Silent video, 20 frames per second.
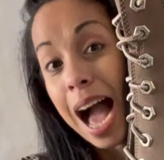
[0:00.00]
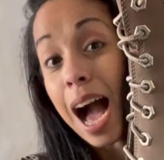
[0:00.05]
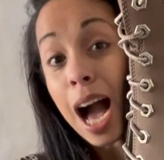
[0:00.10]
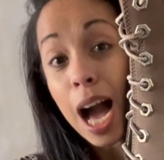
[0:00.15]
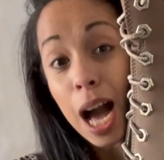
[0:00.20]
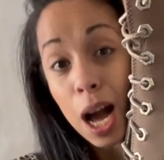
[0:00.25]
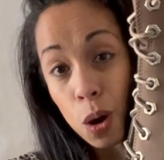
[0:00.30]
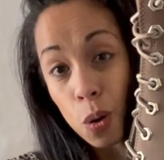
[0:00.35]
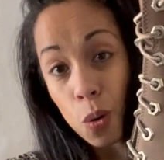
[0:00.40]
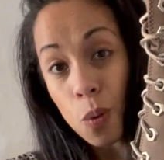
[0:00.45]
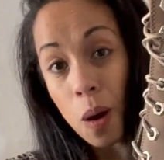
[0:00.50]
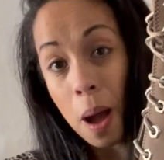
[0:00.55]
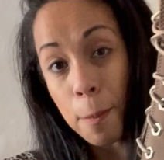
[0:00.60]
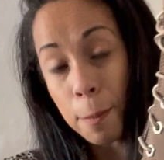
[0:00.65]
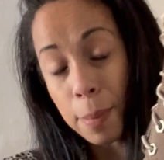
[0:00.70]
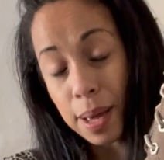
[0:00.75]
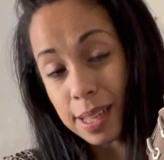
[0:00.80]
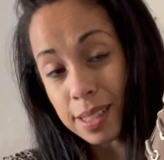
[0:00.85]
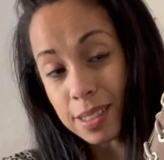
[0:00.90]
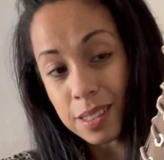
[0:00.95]
How
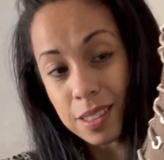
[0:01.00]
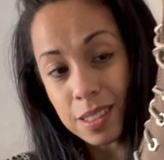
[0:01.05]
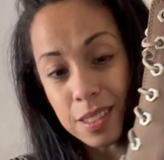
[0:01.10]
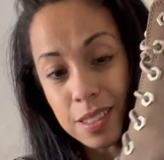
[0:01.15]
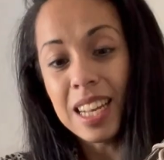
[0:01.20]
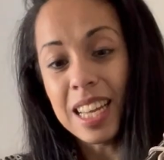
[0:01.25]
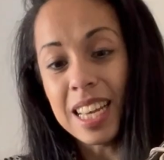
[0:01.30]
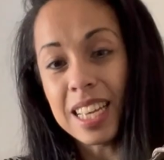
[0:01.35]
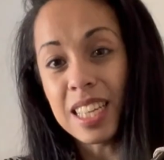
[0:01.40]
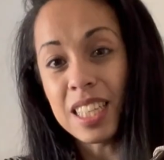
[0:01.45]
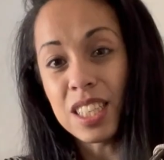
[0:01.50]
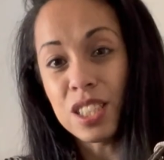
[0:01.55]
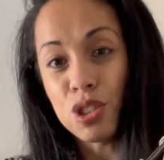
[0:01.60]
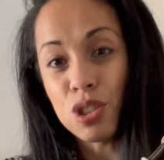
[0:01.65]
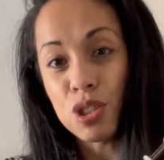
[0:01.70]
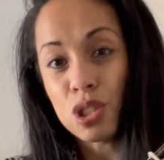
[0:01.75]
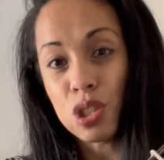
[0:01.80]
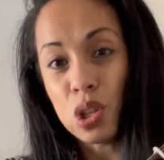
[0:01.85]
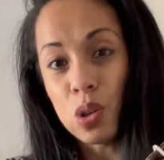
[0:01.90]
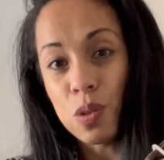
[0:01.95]
amazing. Like, you
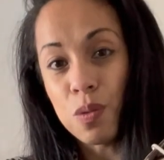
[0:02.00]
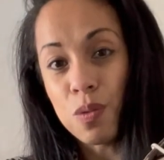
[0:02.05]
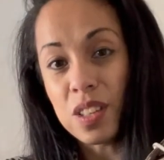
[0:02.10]
just love